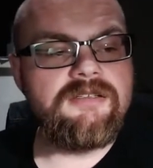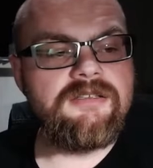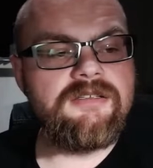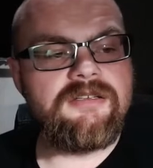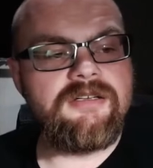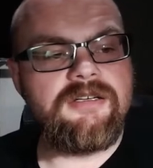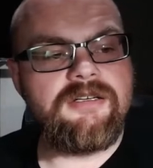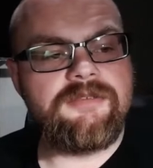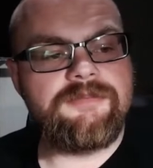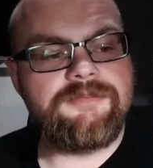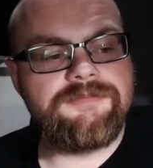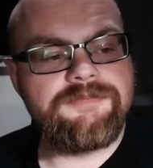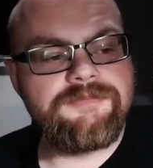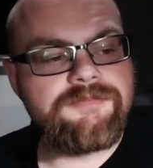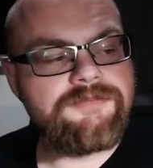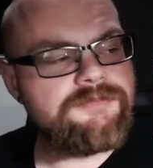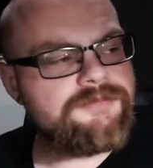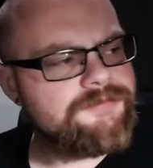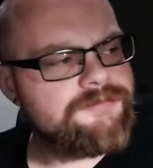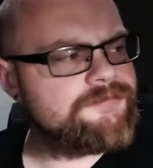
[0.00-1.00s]
Um,
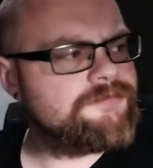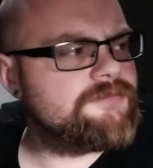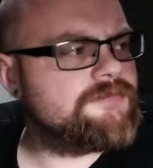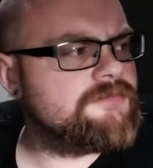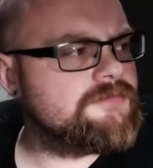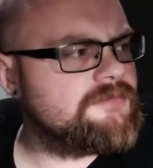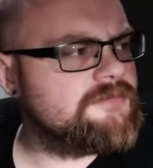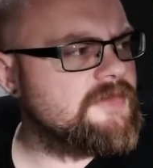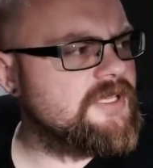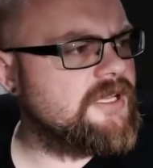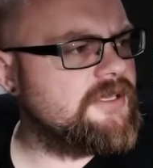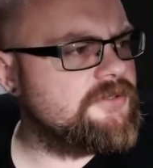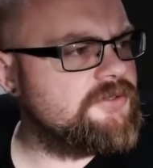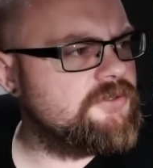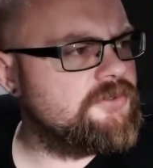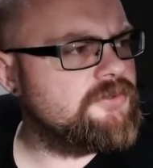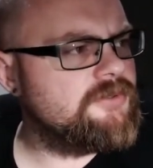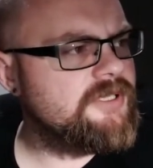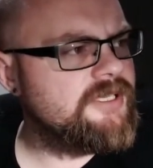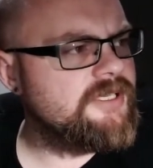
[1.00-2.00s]
I
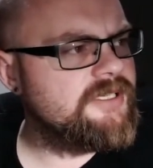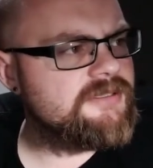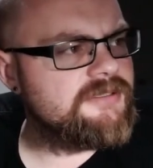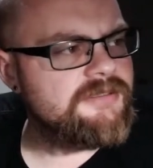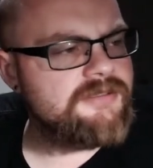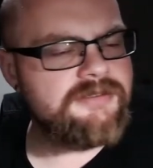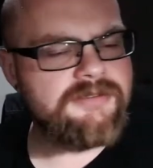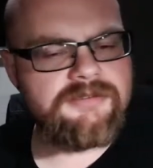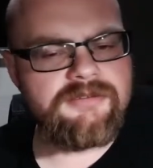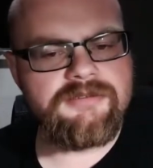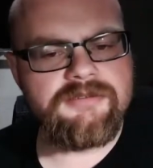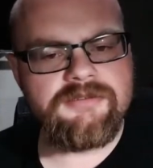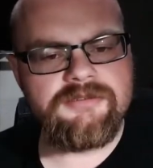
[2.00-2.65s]
do like to